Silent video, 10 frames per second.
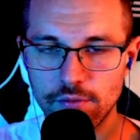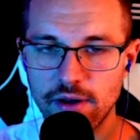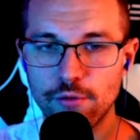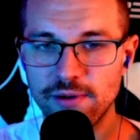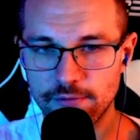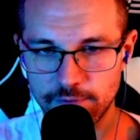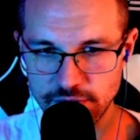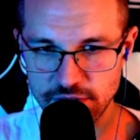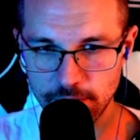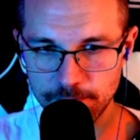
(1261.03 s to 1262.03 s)
It'll never be your
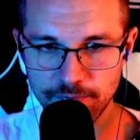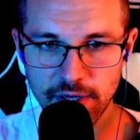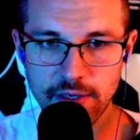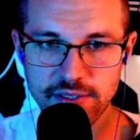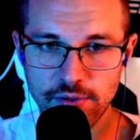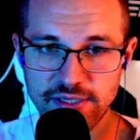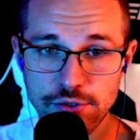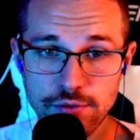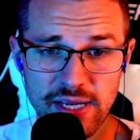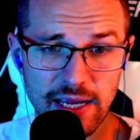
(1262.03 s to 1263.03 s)
first one. So at
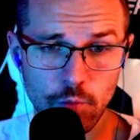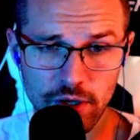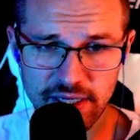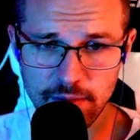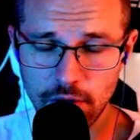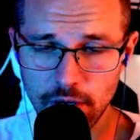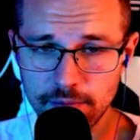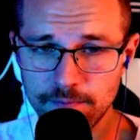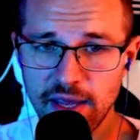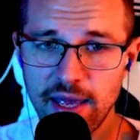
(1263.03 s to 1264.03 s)
2, you gain 1 chem mod.